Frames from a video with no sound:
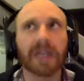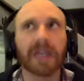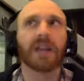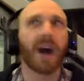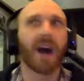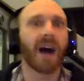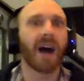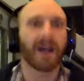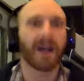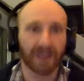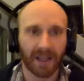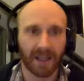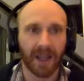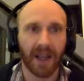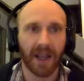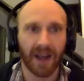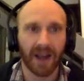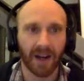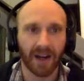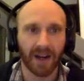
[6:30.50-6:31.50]
not
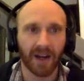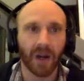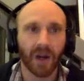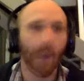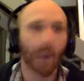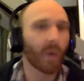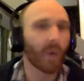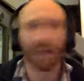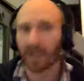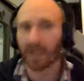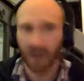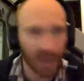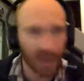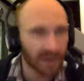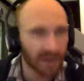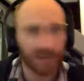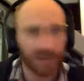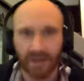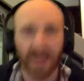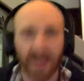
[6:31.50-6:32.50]
care what
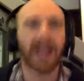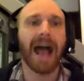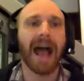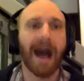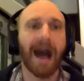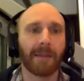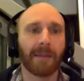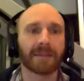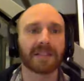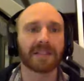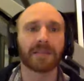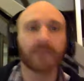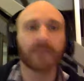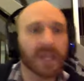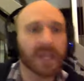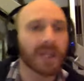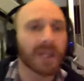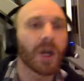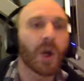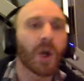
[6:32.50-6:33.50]
color they happen to
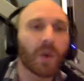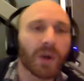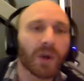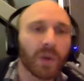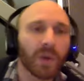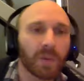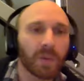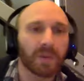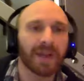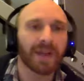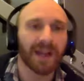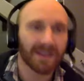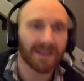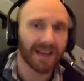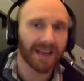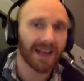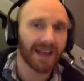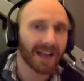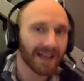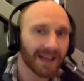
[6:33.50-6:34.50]
be. We're going to apply
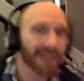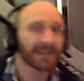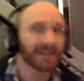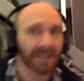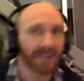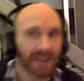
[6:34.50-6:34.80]
that at the